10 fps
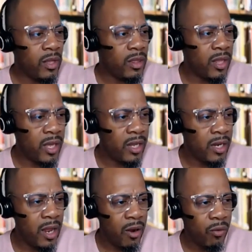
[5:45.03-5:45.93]
that
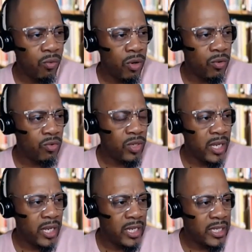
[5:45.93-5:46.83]
I wrote
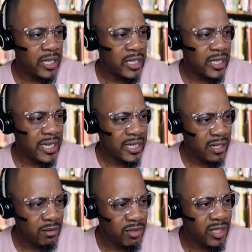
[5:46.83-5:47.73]
in
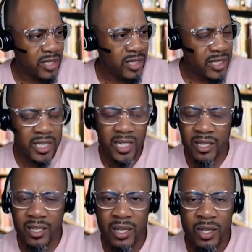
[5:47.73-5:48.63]
September
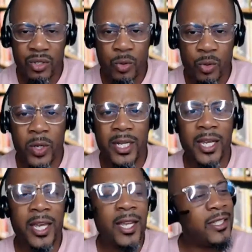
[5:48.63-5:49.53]
16th,
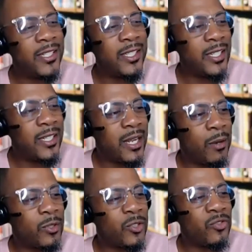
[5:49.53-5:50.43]
2018. I
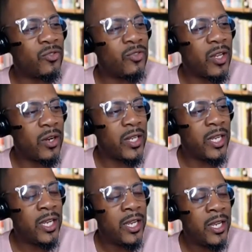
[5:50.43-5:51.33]
was
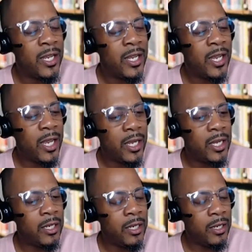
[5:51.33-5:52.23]

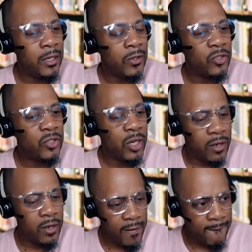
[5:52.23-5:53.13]
38 years
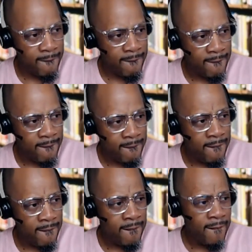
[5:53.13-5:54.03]
young.
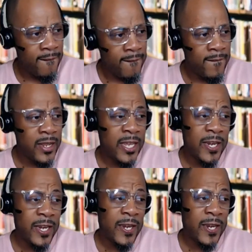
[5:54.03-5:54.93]
And
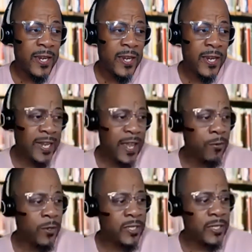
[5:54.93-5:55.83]
the hashtag
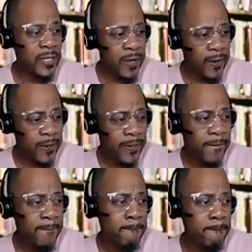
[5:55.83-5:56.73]
was integrity.